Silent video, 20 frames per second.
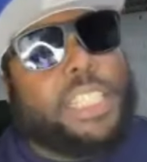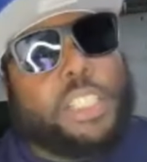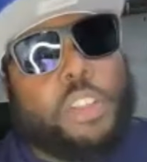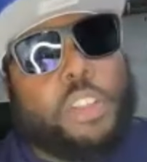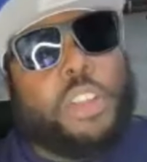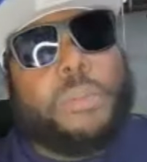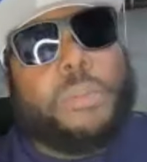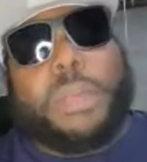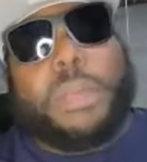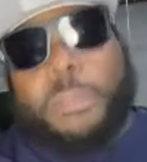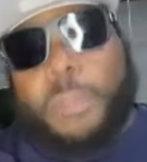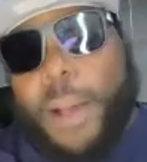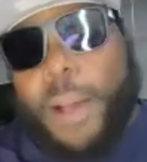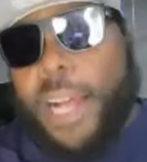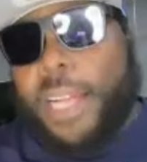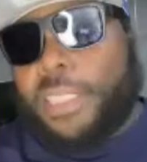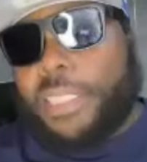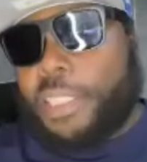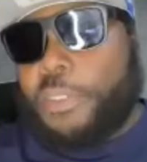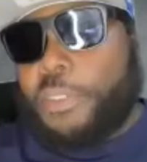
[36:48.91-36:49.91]
you can be
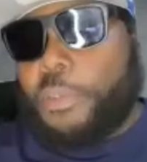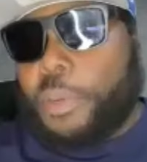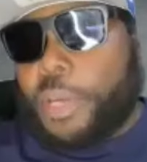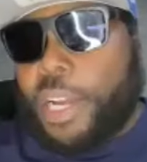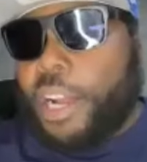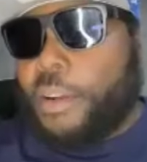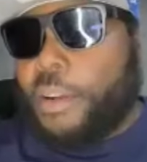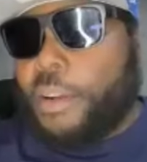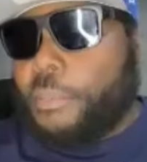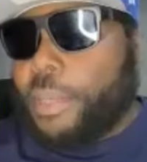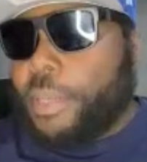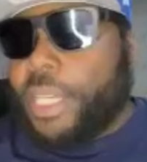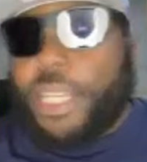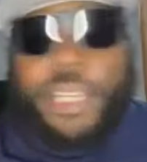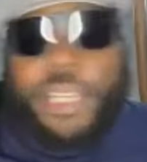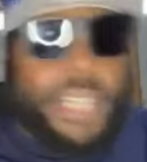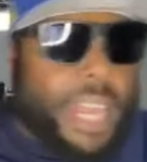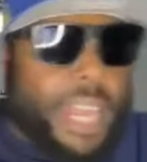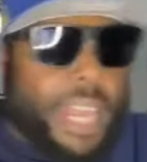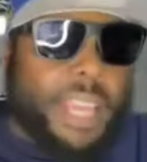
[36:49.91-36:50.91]
positive without
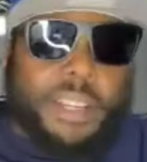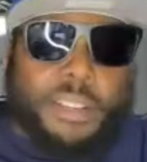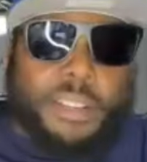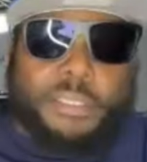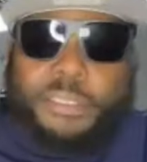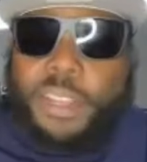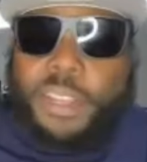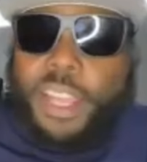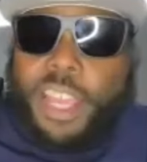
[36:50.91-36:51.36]
being negative,